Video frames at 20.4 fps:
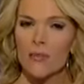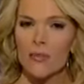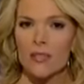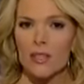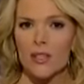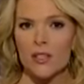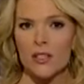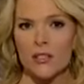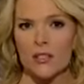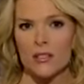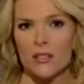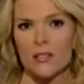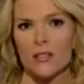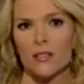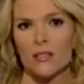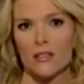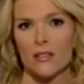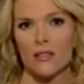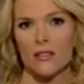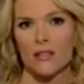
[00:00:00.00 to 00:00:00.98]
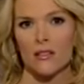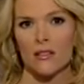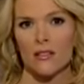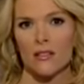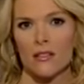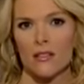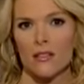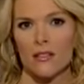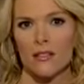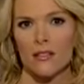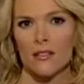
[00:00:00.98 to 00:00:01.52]

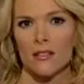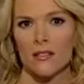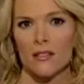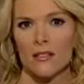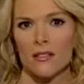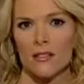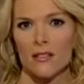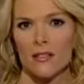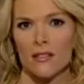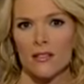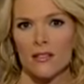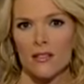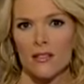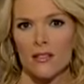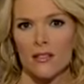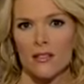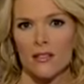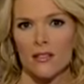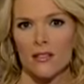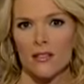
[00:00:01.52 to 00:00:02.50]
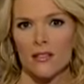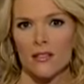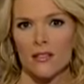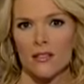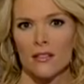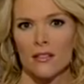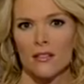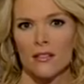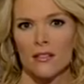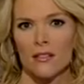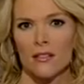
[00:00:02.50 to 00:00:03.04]

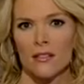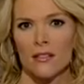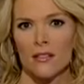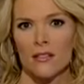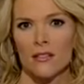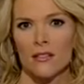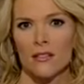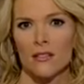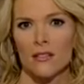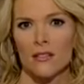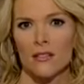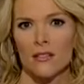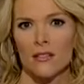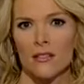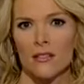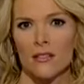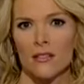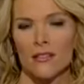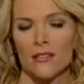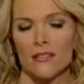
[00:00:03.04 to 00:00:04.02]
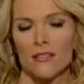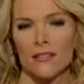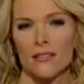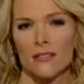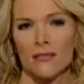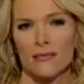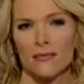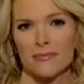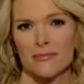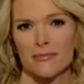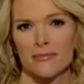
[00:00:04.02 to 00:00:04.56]

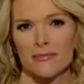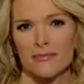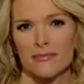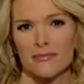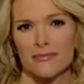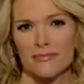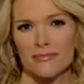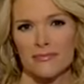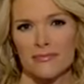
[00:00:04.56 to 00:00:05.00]
(silent)